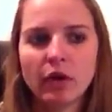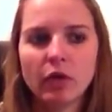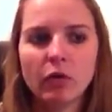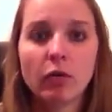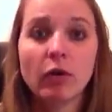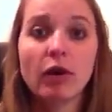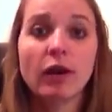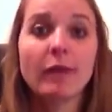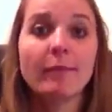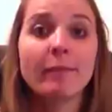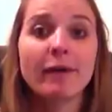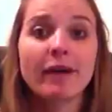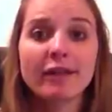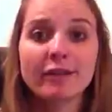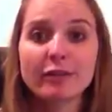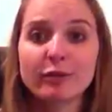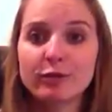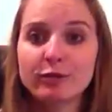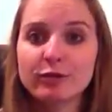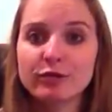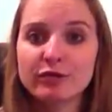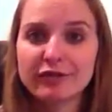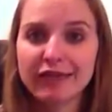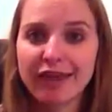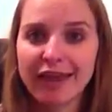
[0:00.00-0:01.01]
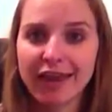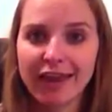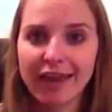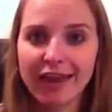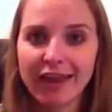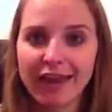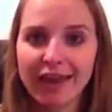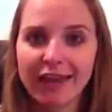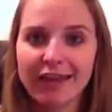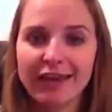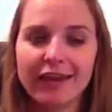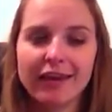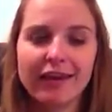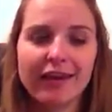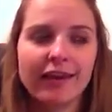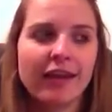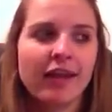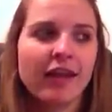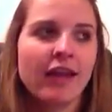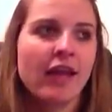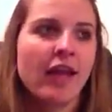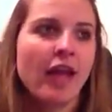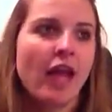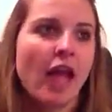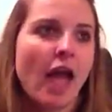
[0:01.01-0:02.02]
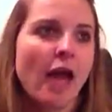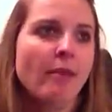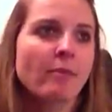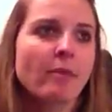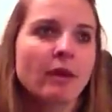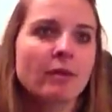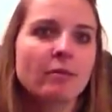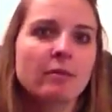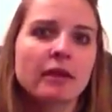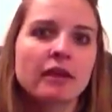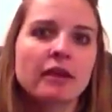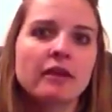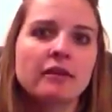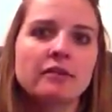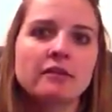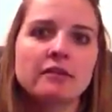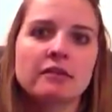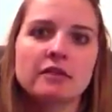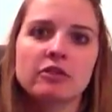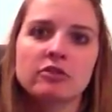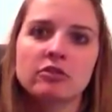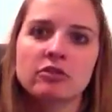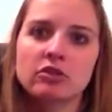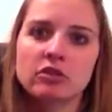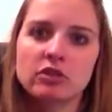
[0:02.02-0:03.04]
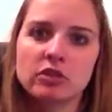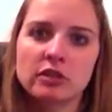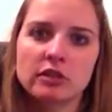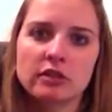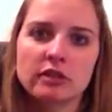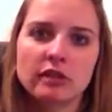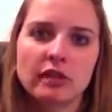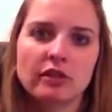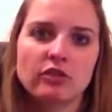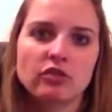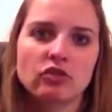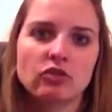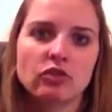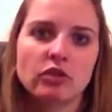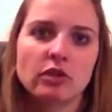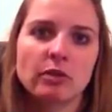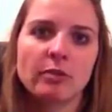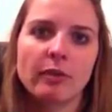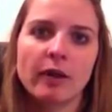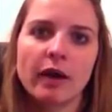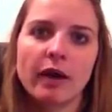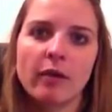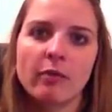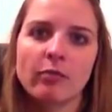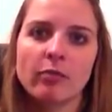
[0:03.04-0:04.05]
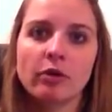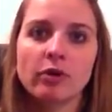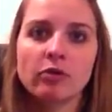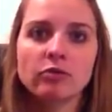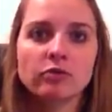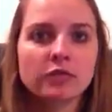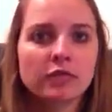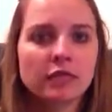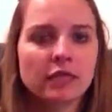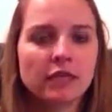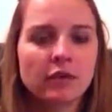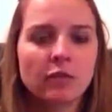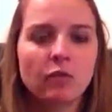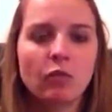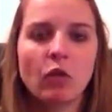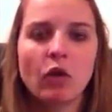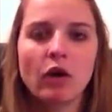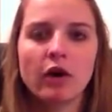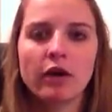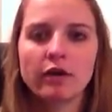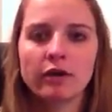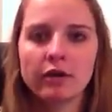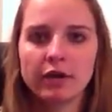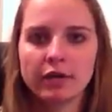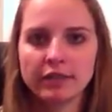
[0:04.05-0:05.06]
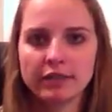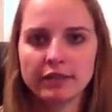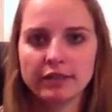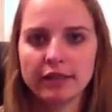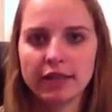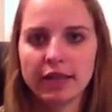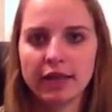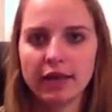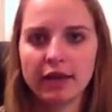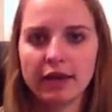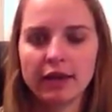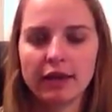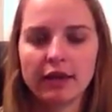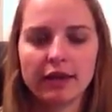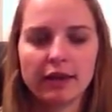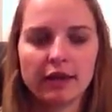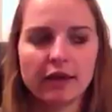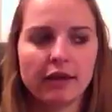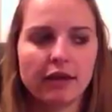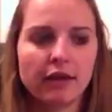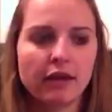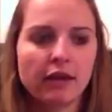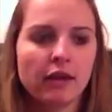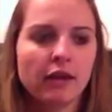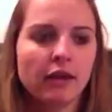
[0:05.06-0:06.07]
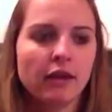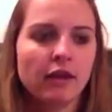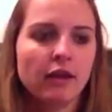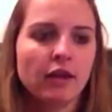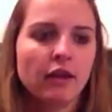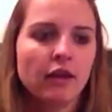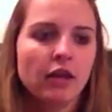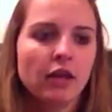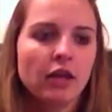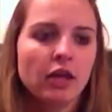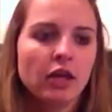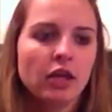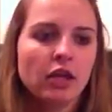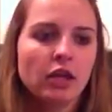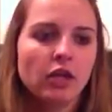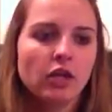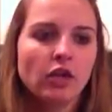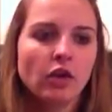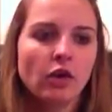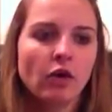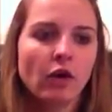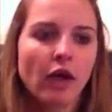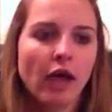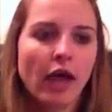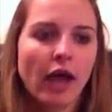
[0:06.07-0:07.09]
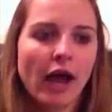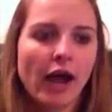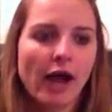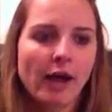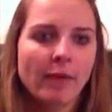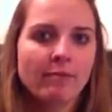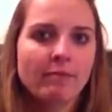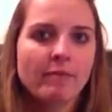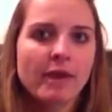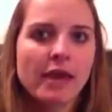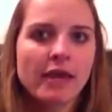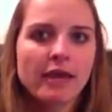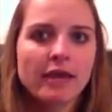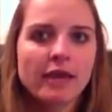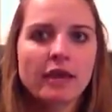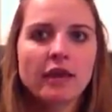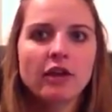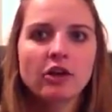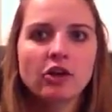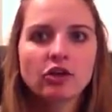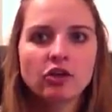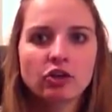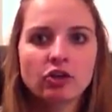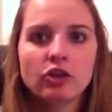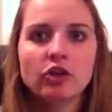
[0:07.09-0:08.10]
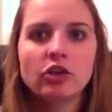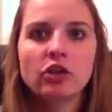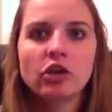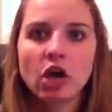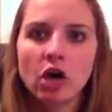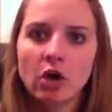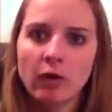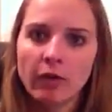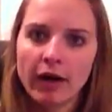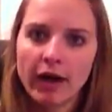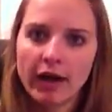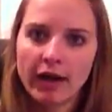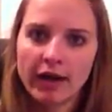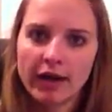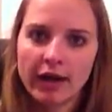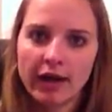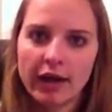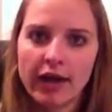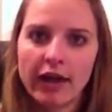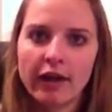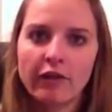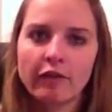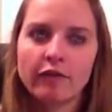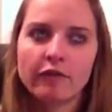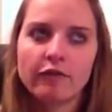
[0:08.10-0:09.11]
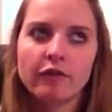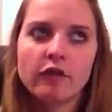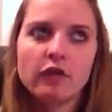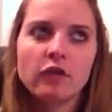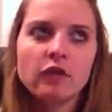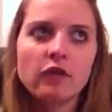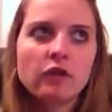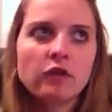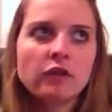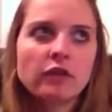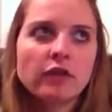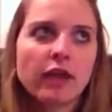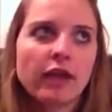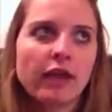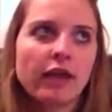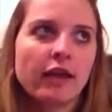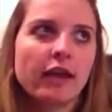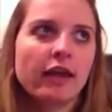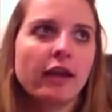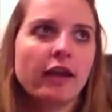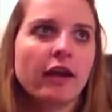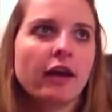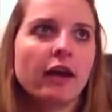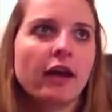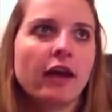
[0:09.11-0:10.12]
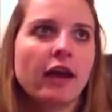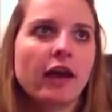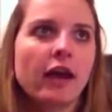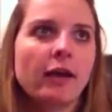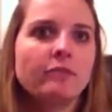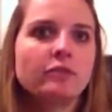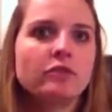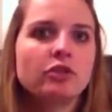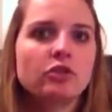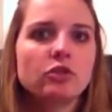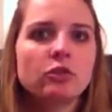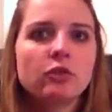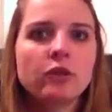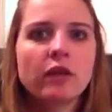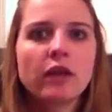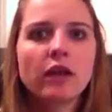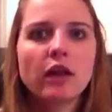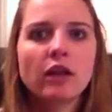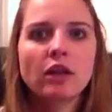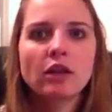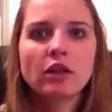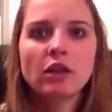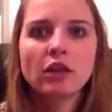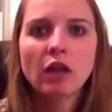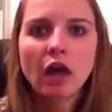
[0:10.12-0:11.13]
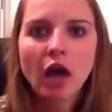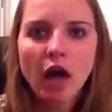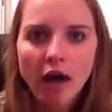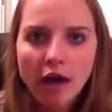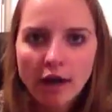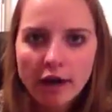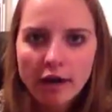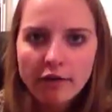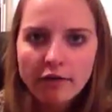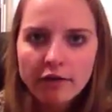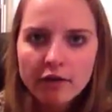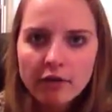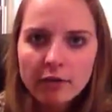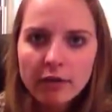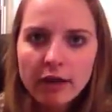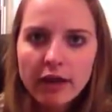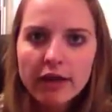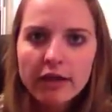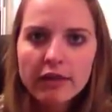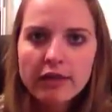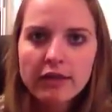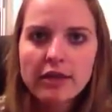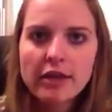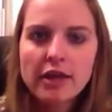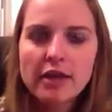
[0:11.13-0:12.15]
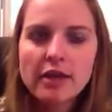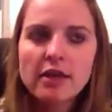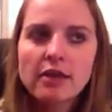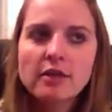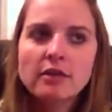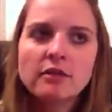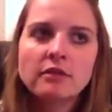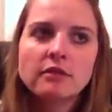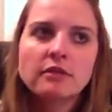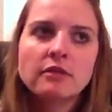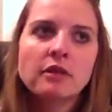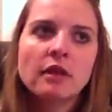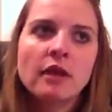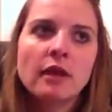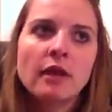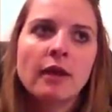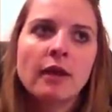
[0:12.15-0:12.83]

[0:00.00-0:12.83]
work on my loose skin? And am I being as diligent as I should about protein and water intake? And, you know, I'm making a good go at it, and I feel like I'm doing a lot of the right things.